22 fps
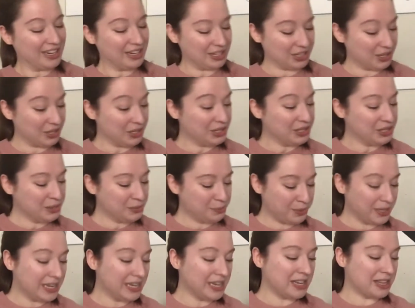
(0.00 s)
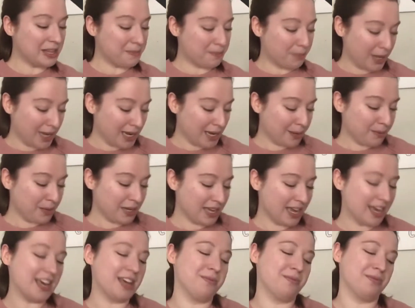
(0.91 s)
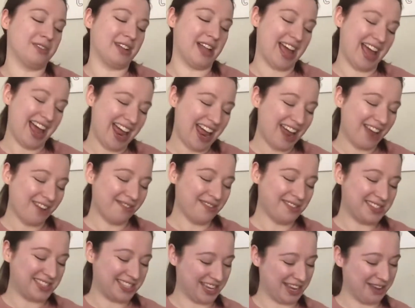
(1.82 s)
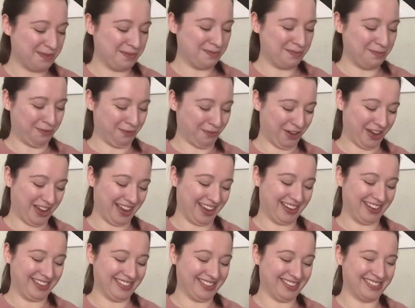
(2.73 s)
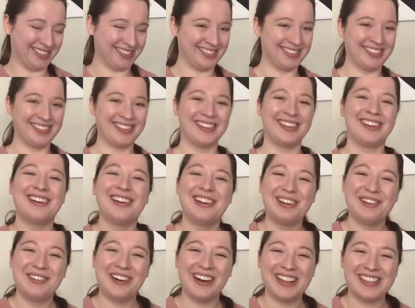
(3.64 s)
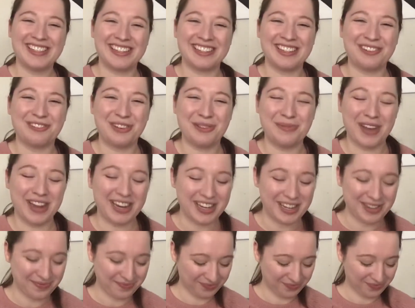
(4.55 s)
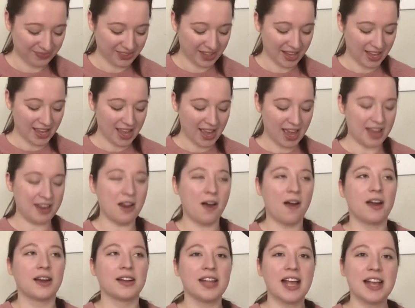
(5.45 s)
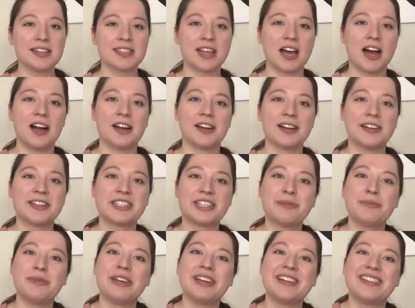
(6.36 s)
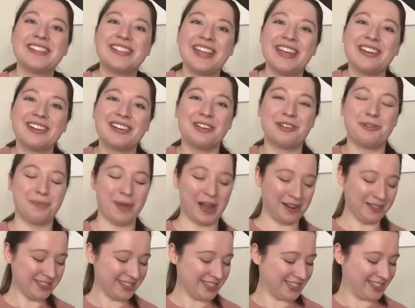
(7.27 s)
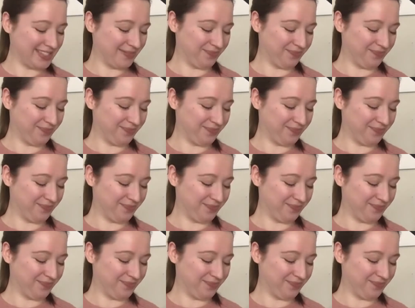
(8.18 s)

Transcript: You be the baby and we'll have some fun. Well done, everybody. And our last song is going to be a tickle bounce.